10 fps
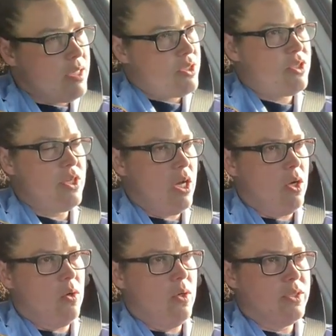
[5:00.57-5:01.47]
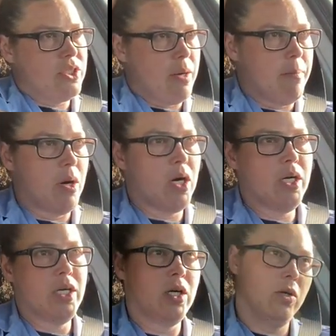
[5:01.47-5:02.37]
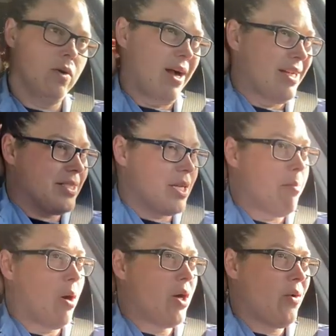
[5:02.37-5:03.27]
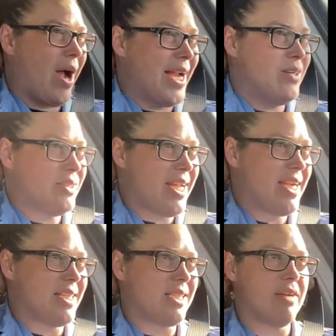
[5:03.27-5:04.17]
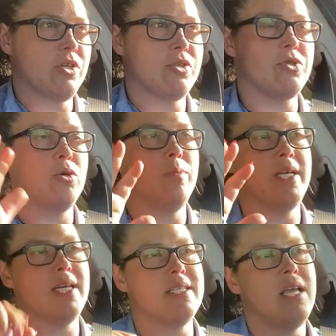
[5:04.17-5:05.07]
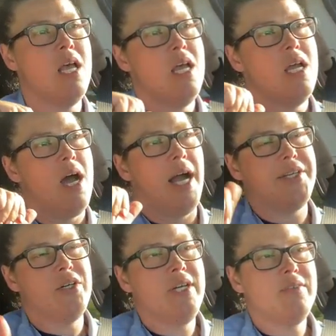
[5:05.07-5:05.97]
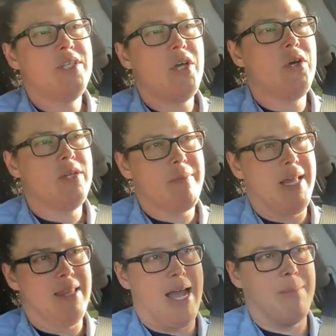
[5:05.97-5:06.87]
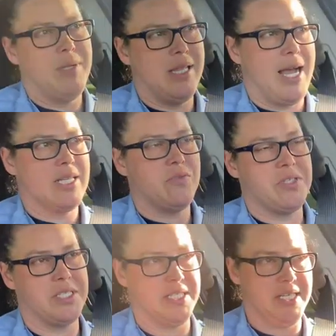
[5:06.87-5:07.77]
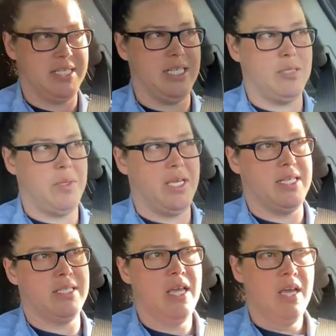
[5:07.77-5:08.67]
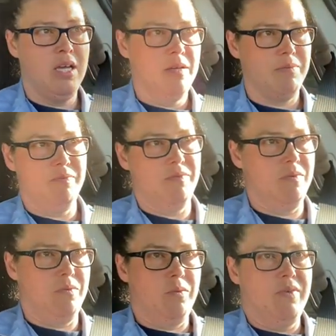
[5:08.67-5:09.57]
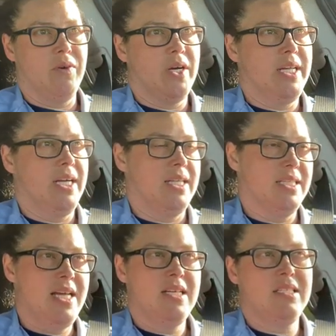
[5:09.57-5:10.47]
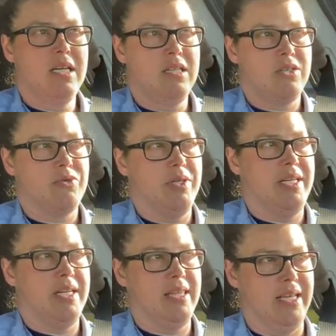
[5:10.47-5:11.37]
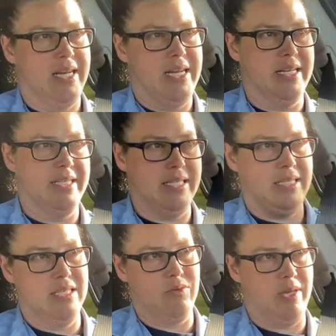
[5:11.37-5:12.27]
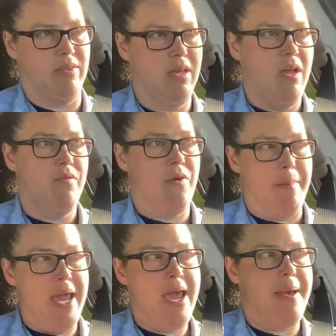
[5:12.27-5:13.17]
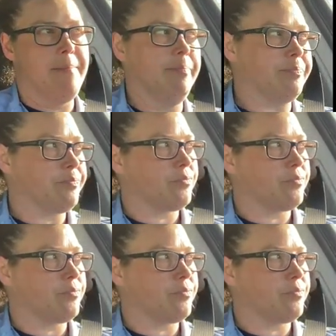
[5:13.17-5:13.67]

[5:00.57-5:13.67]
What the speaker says: So tomorrow I don't technically to school because I don't have to go to my lab class for statistics because we've already gotten the test done. There's really nothing I need assistance with from him.